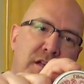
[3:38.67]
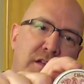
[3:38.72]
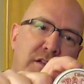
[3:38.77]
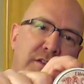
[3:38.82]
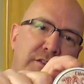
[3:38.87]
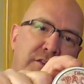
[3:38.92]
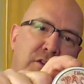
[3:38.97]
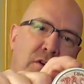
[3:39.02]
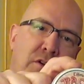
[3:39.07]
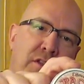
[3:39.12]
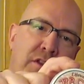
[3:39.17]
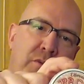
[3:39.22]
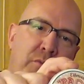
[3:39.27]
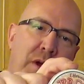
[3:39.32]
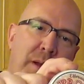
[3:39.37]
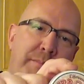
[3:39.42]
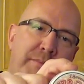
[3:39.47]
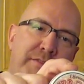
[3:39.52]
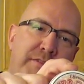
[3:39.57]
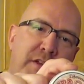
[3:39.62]
Just go to their
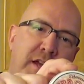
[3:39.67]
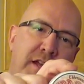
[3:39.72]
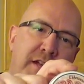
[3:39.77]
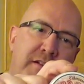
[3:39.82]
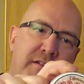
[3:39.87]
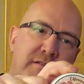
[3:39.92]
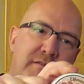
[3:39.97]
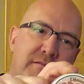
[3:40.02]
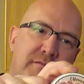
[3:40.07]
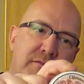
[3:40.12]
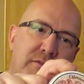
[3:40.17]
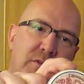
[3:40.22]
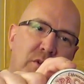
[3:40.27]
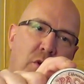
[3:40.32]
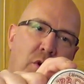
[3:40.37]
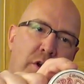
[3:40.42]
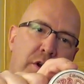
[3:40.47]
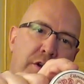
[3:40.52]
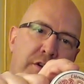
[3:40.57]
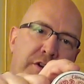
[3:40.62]
website,
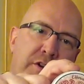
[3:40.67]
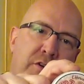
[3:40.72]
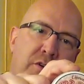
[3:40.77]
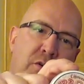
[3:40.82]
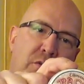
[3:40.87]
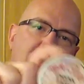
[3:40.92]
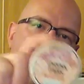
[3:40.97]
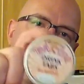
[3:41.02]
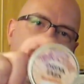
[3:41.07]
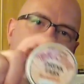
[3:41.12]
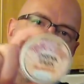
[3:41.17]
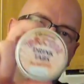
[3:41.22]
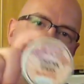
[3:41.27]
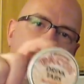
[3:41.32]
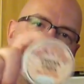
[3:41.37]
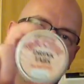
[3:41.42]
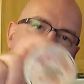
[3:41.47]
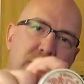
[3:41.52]
order your own little,